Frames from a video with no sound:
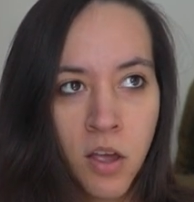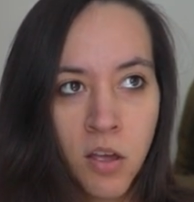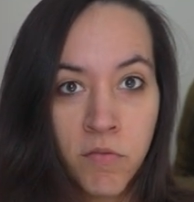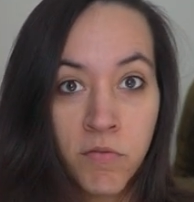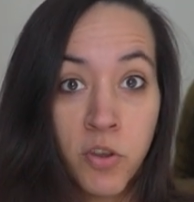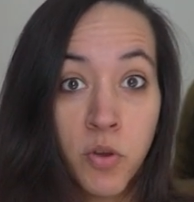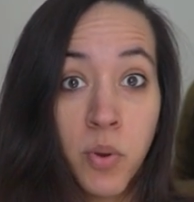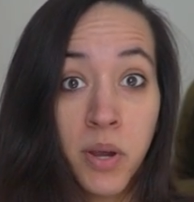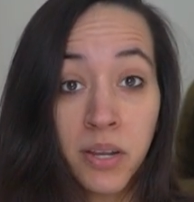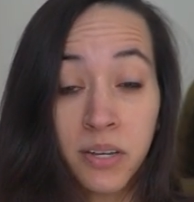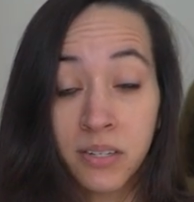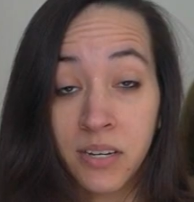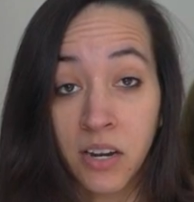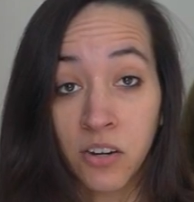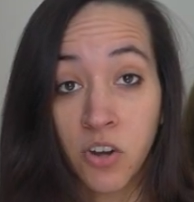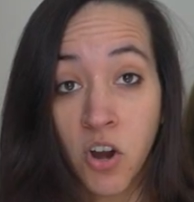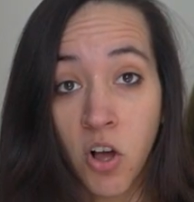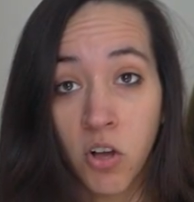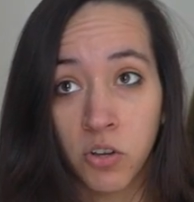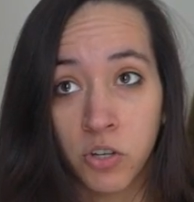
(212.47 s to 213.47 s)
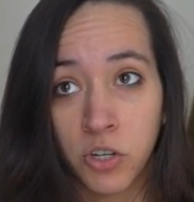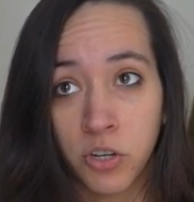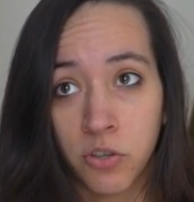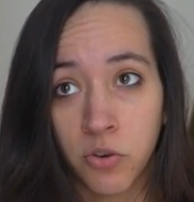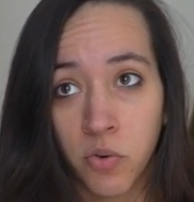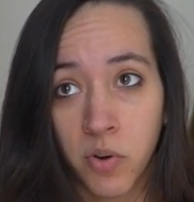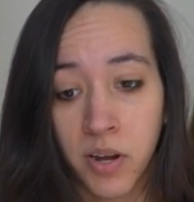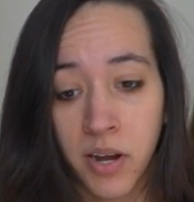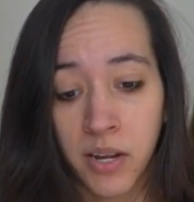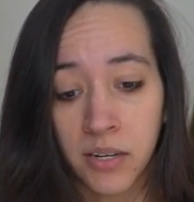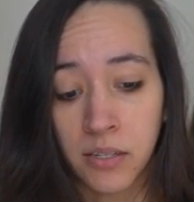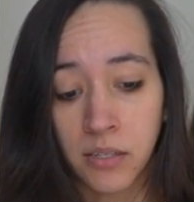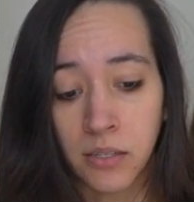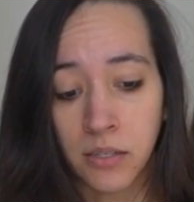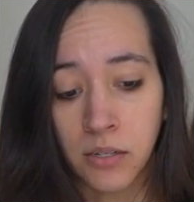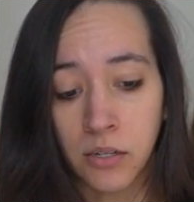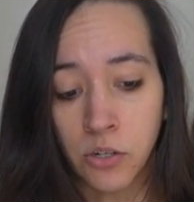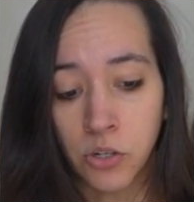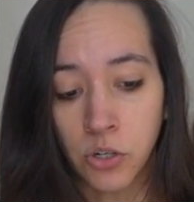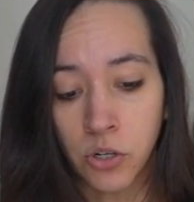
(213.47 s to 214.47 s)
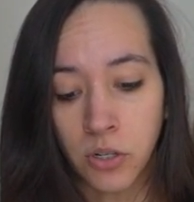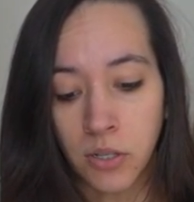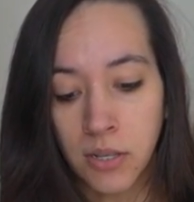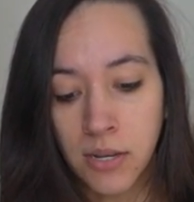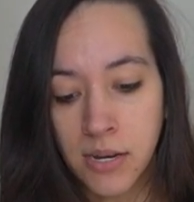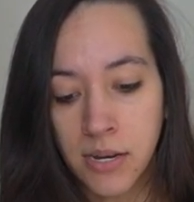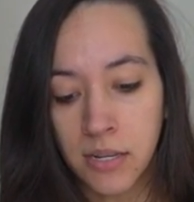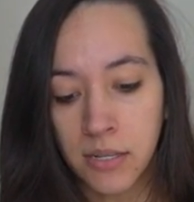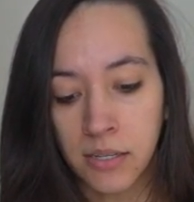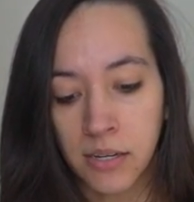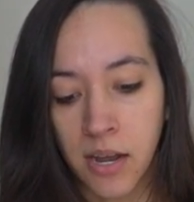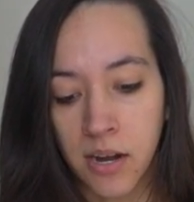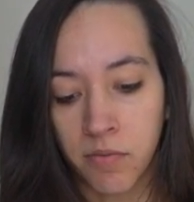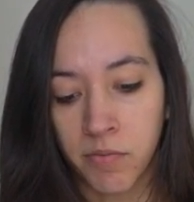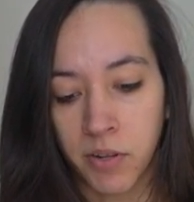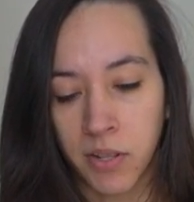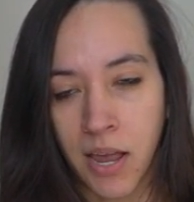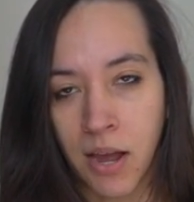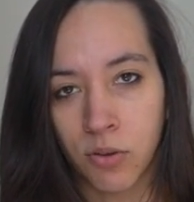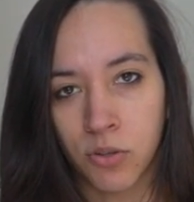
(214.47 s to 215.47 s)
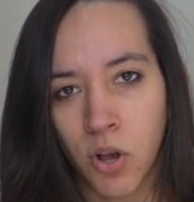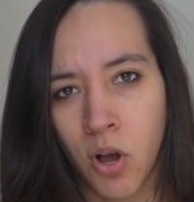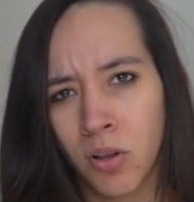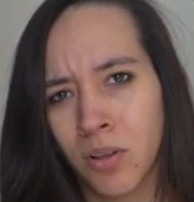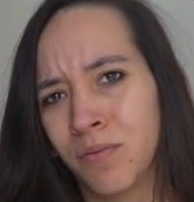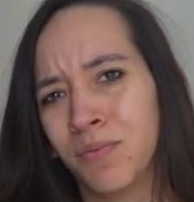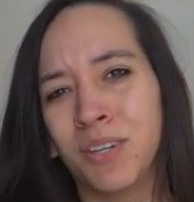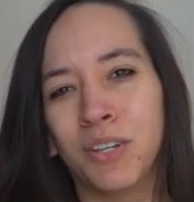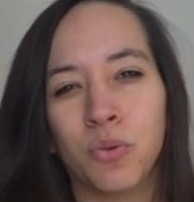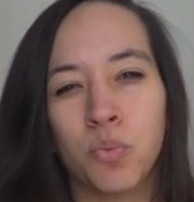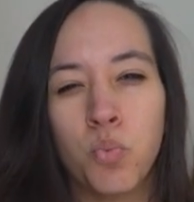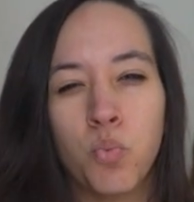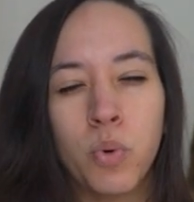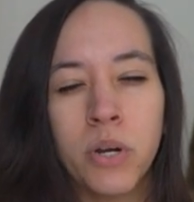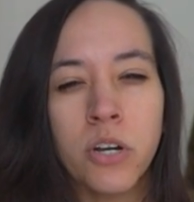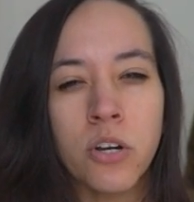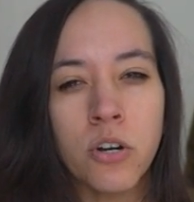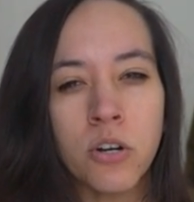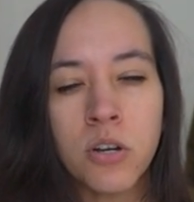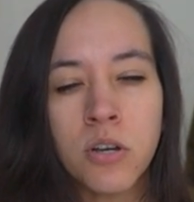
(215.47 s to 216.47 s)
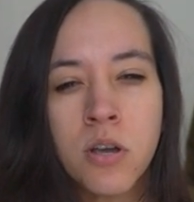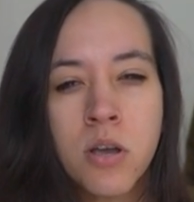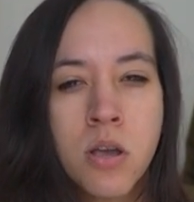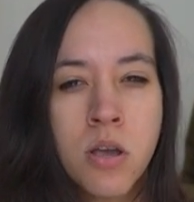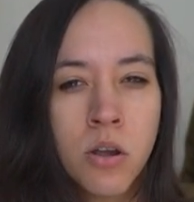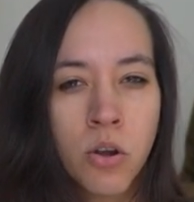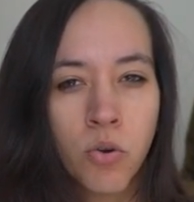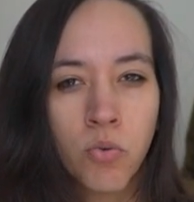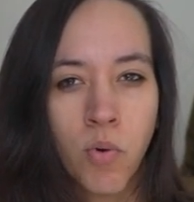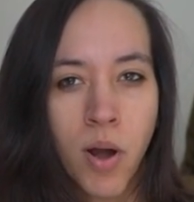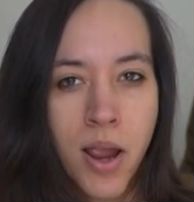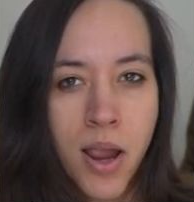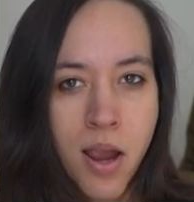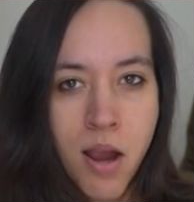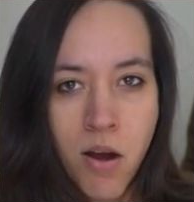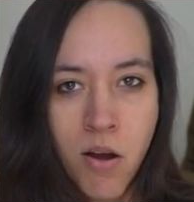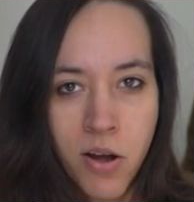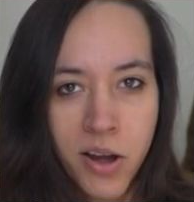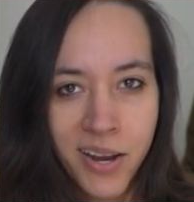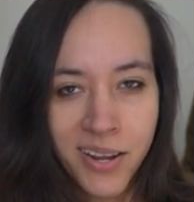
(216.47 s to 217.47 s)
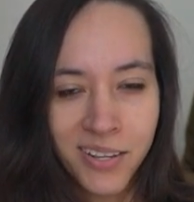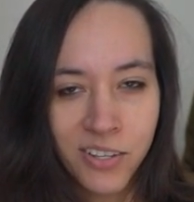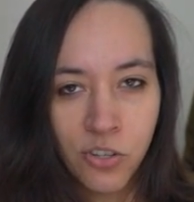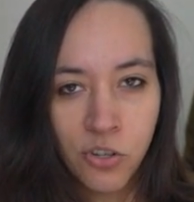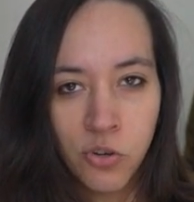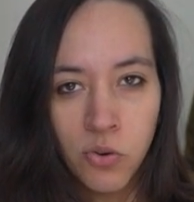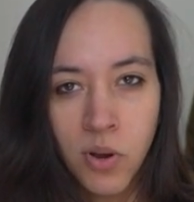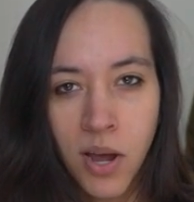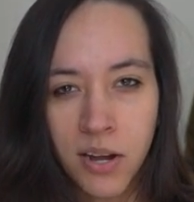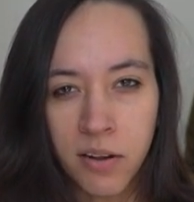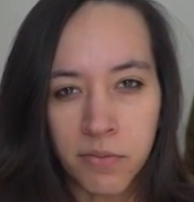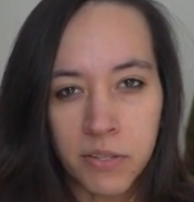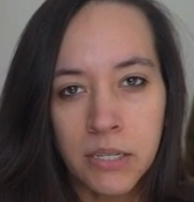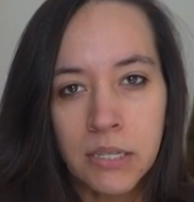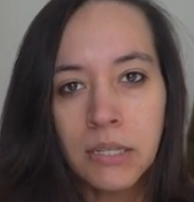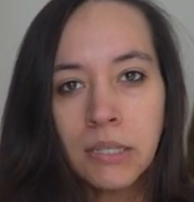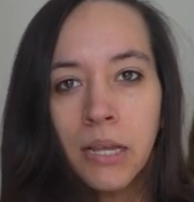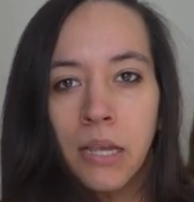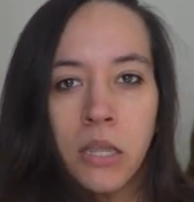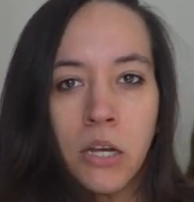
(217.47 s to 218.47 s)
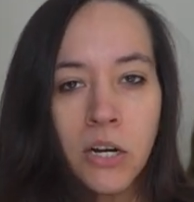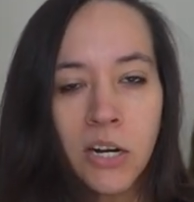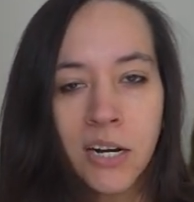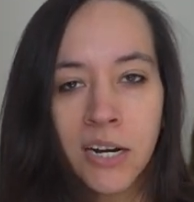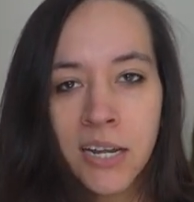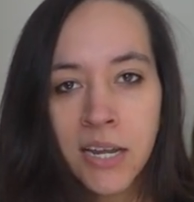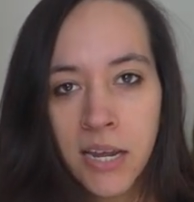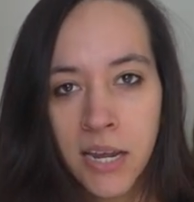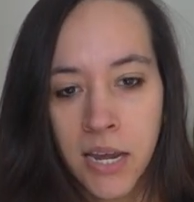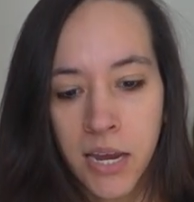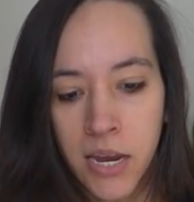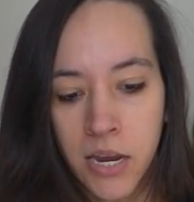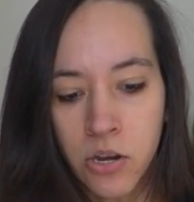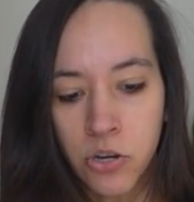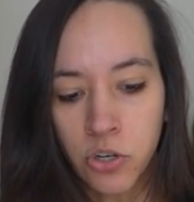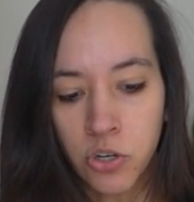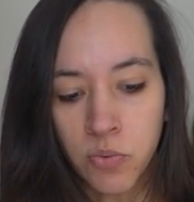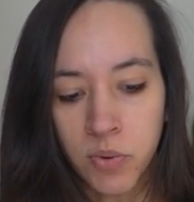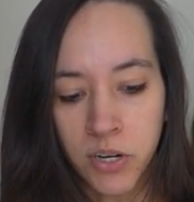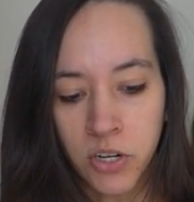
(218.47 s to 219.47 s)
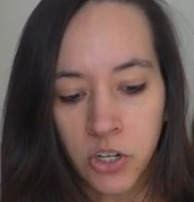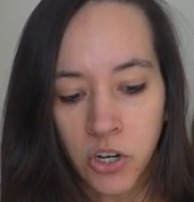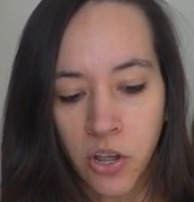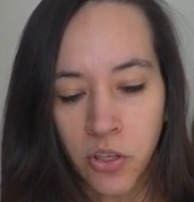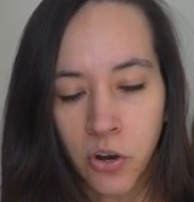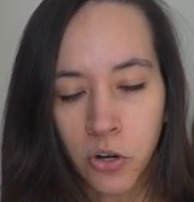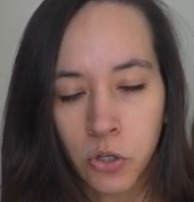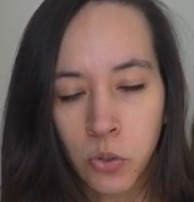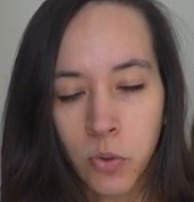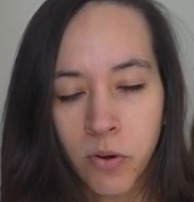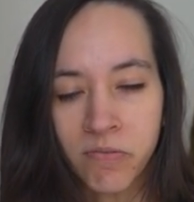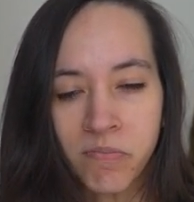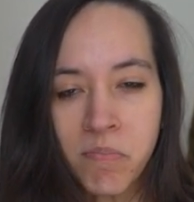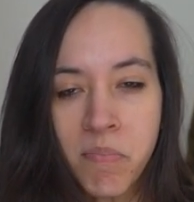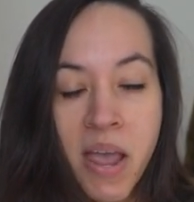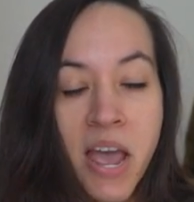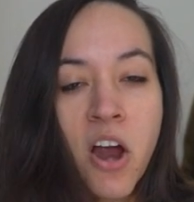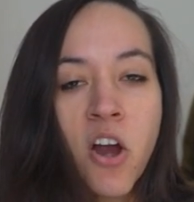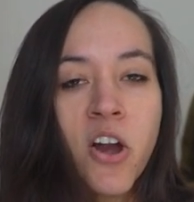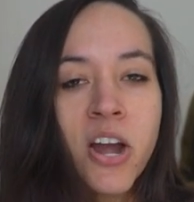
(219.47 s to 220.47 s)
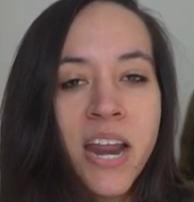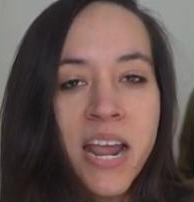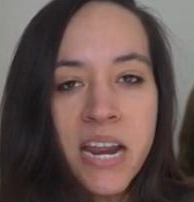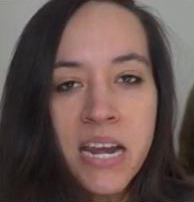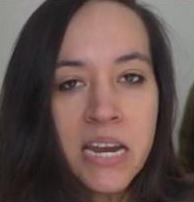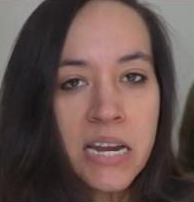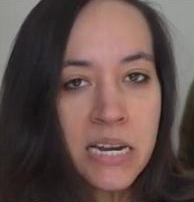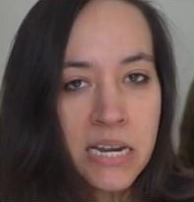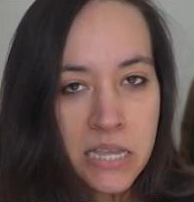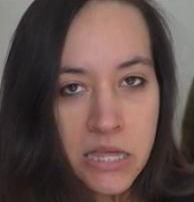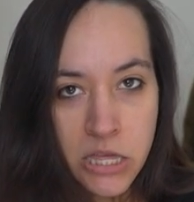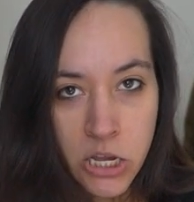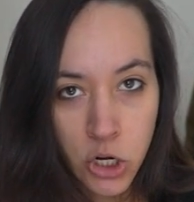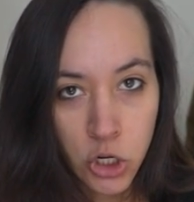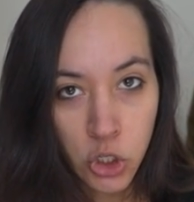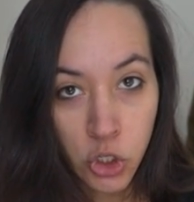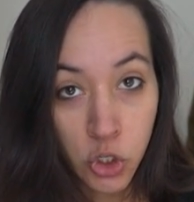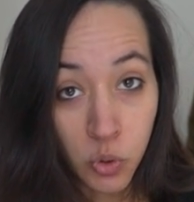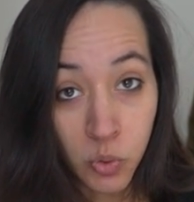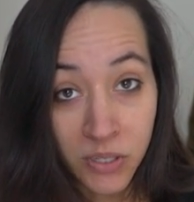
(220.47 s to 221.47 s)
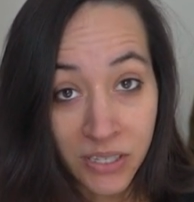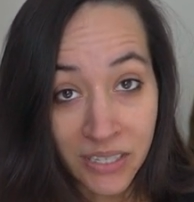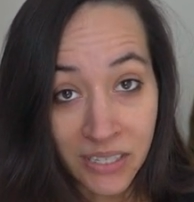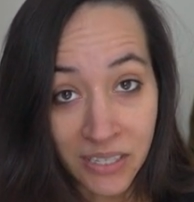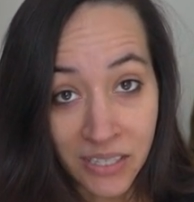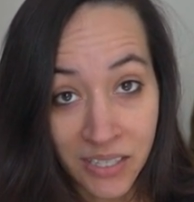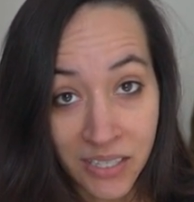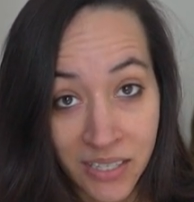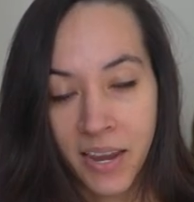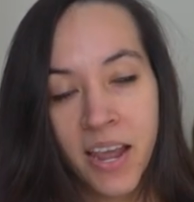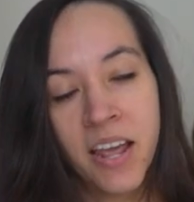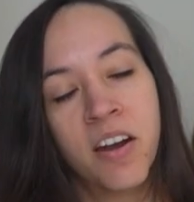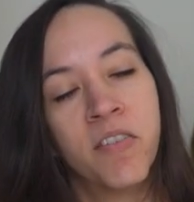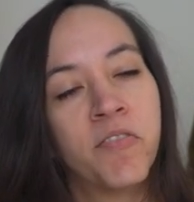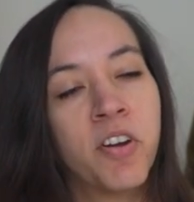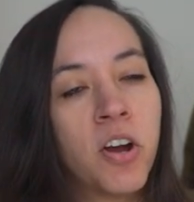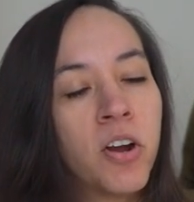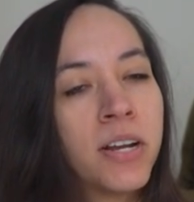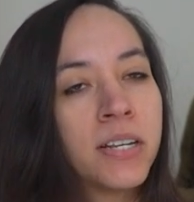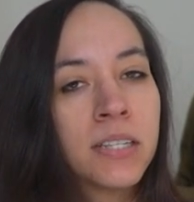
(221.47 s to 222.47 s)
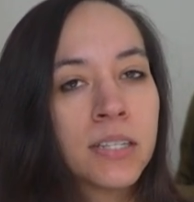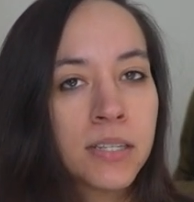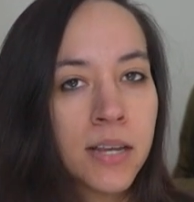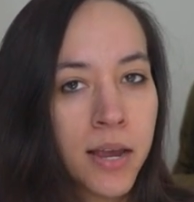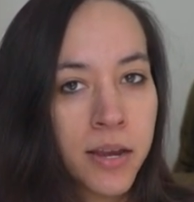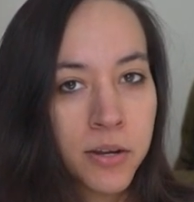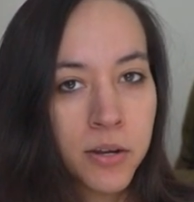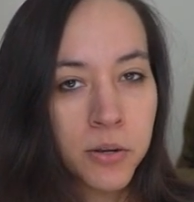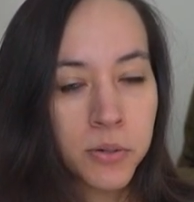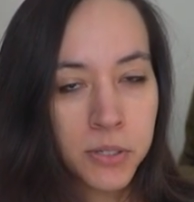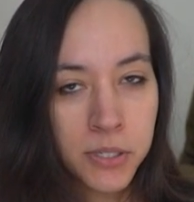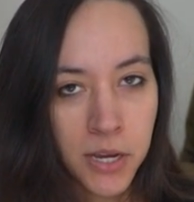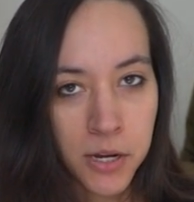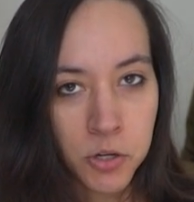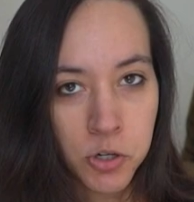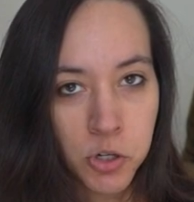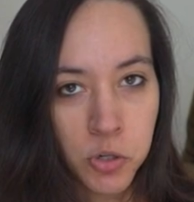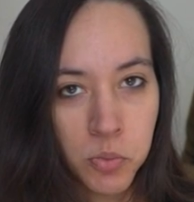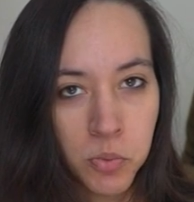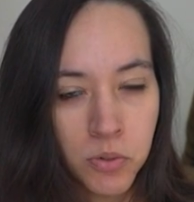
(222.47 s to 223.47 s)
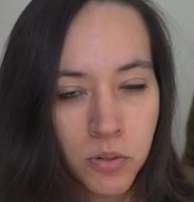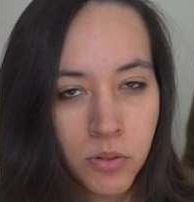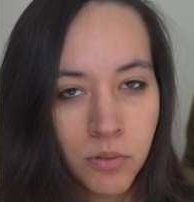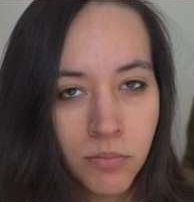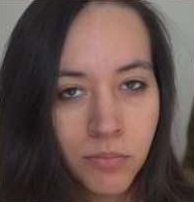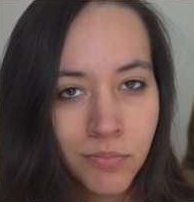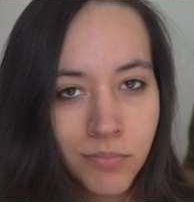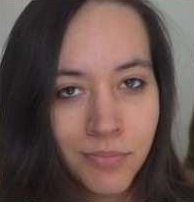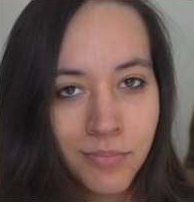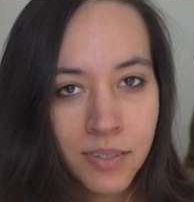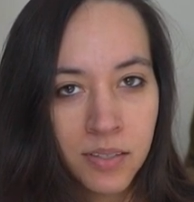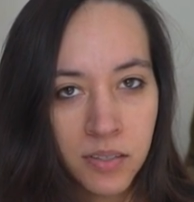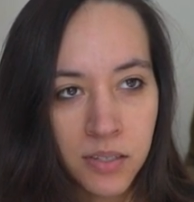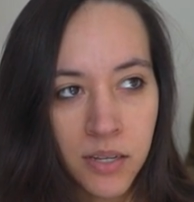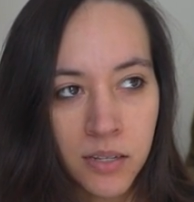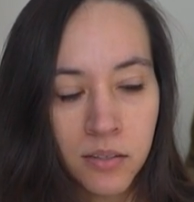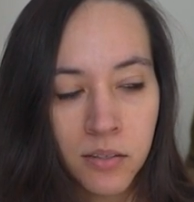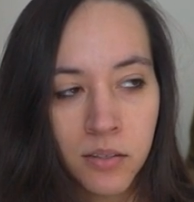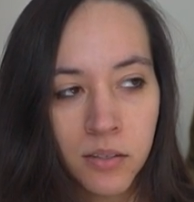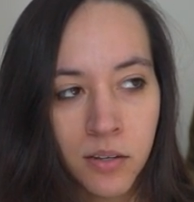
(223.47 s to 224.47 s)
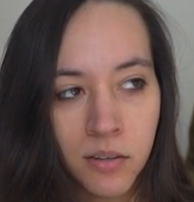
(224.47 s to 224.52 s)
viewing technology through an existential lens kind of allows all of these weird gray areas to kind of slither into each other, sort of marinating in their juices in a very psychosexual sense.